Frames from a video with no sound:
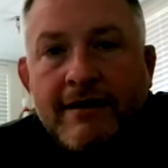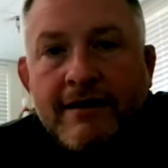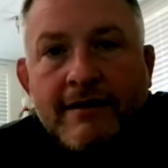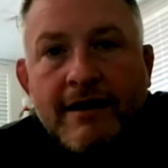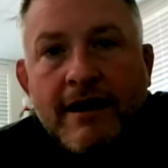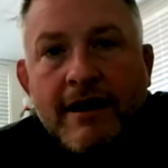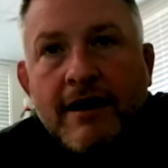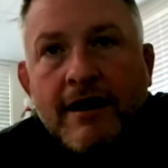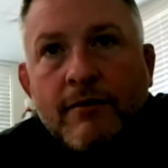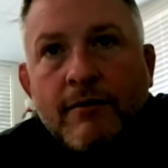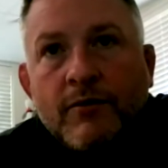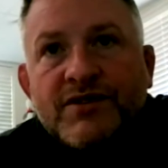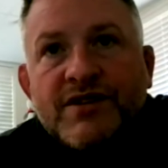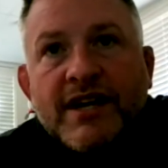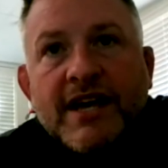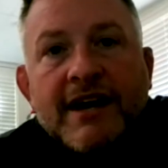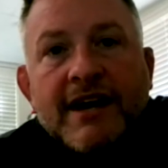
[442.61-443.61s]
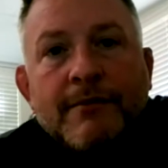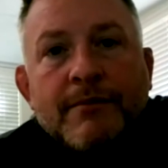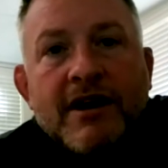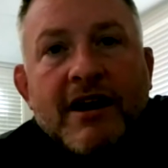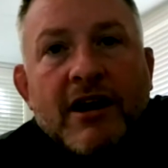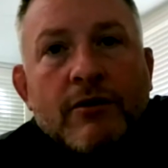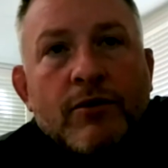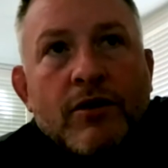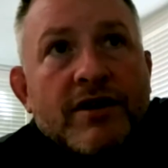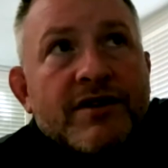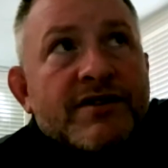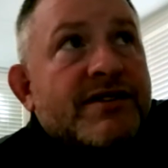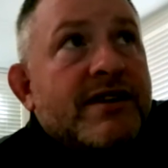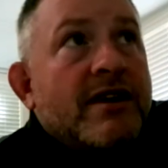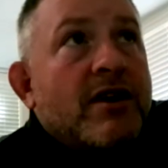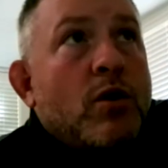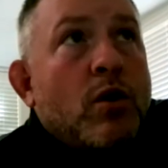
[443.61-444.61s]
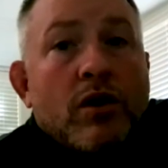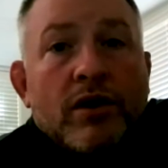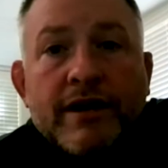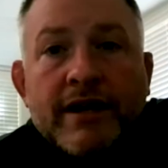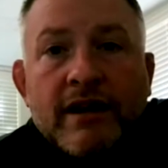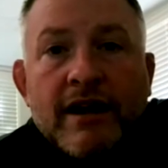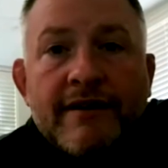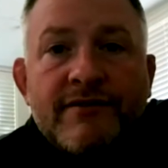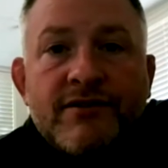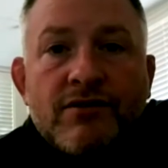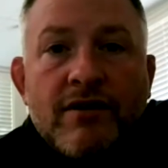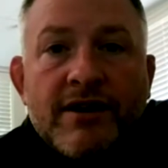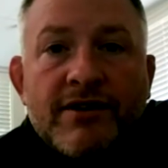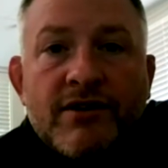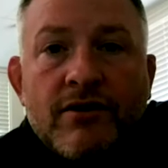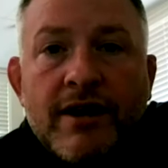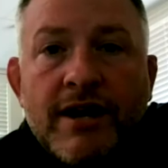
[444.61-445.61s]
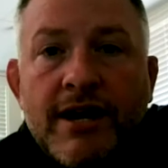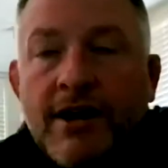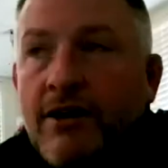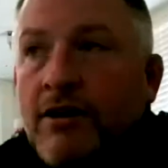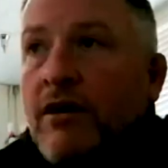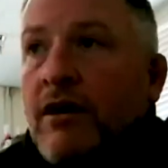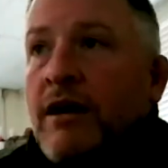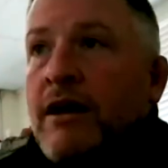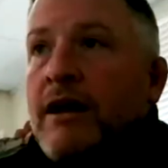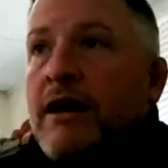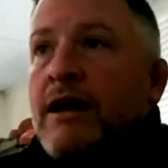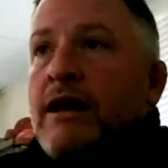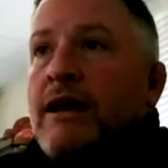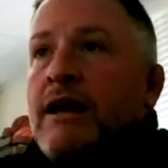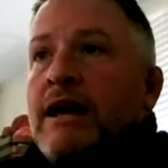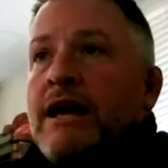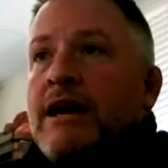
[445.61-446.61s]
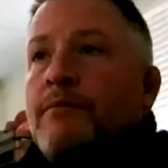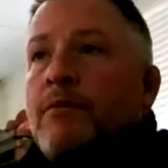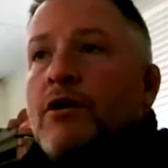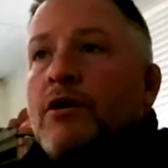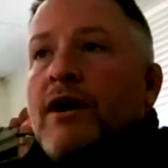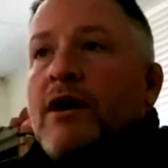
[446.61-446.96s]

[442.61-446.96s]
Once again, I'm Kyle Rodas, the Quality of Life Director here in Monterey.